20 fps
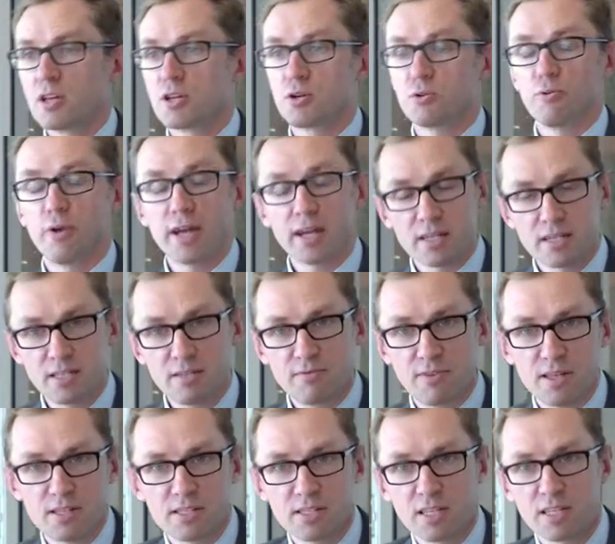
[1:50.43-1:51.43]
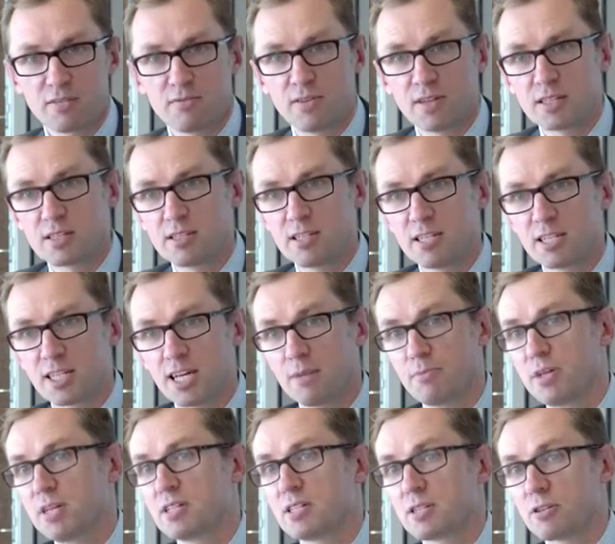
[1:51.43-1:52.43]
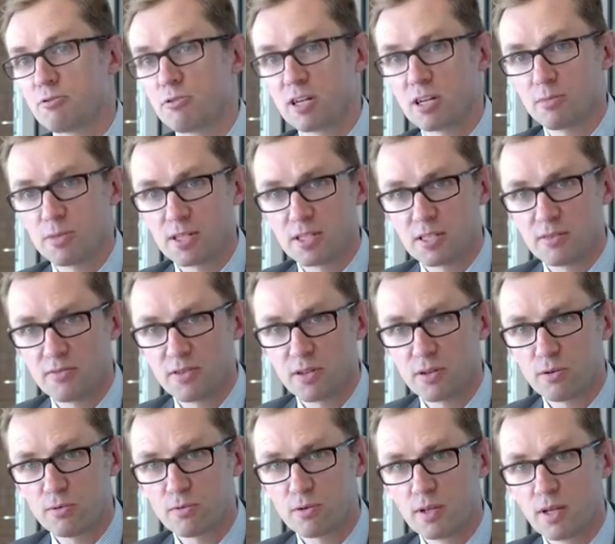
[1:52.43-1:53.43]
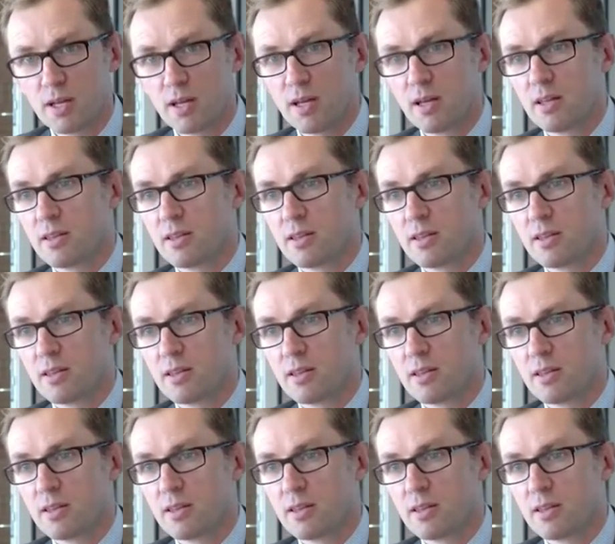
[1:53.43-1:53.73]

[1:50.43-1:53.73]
Direct investing in fixed income is incredibly difficult.